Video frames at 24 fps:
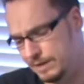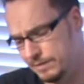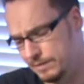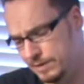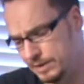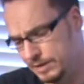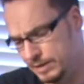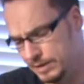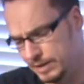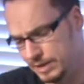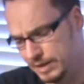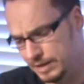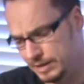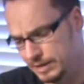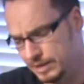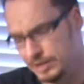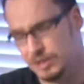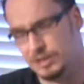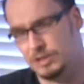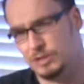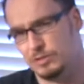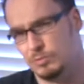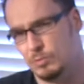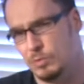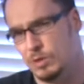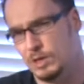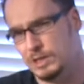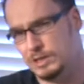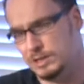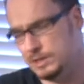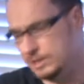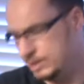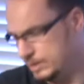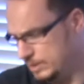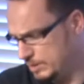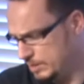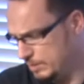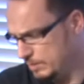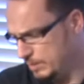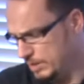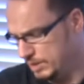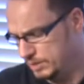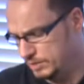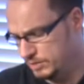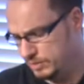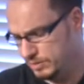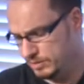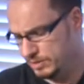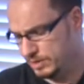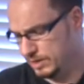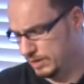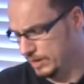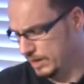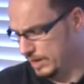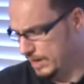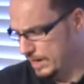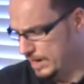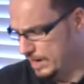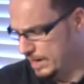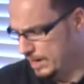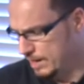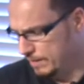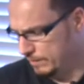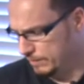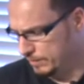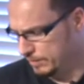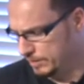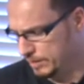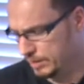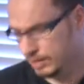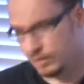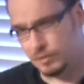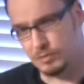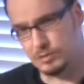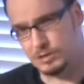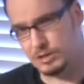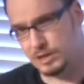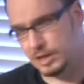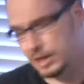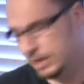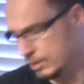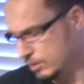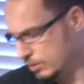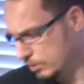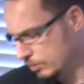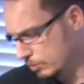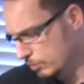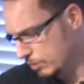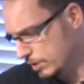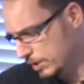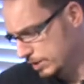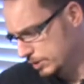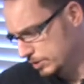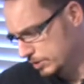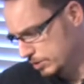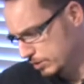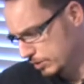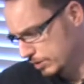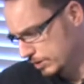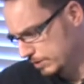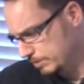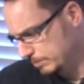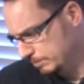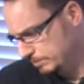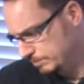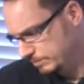everything at least once to make sure that everything goes together the way it should.